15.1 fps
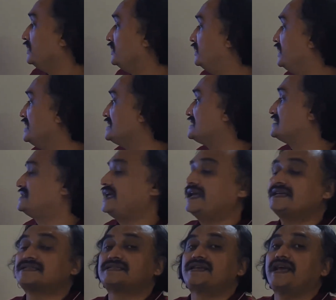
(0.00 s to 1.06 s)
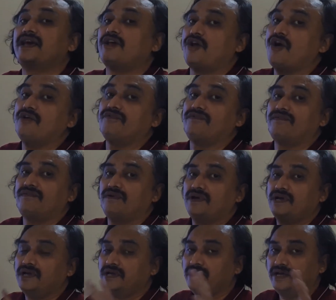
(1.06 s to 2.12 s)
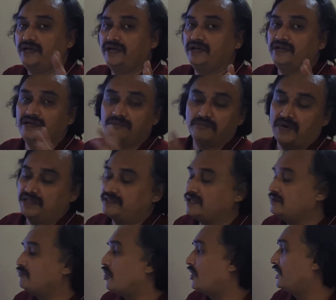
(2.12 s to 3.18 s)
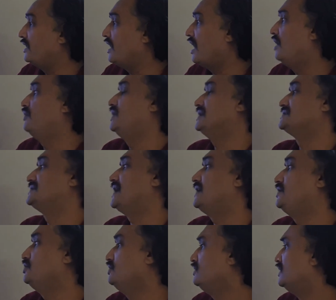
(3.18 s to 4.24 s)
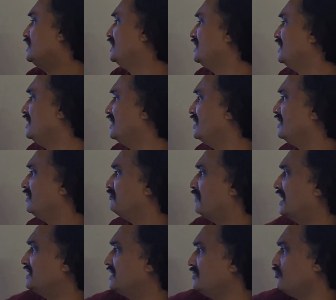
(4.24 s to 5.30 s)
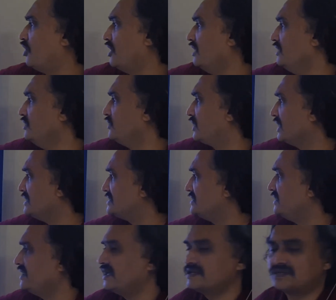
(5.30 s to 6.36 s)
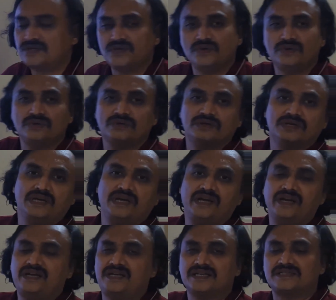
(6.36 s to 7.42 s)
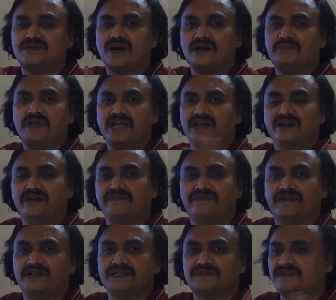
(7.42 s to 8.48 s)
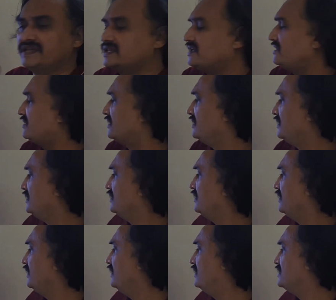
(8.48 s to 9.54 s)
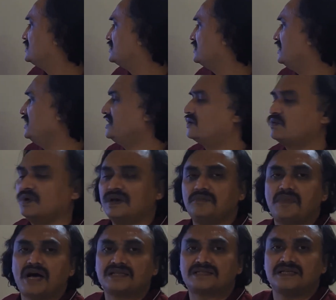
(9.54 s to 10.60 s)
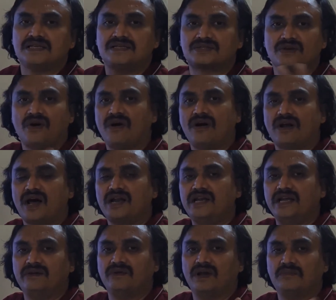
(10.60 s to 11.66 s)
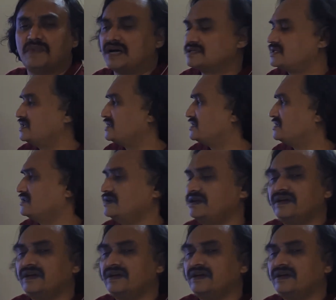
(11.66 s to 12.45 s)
This takes care of in Manthan model. How does that do? Manthan model, you can see S2, it does not make a difference whether it is equal masses or unequal masses.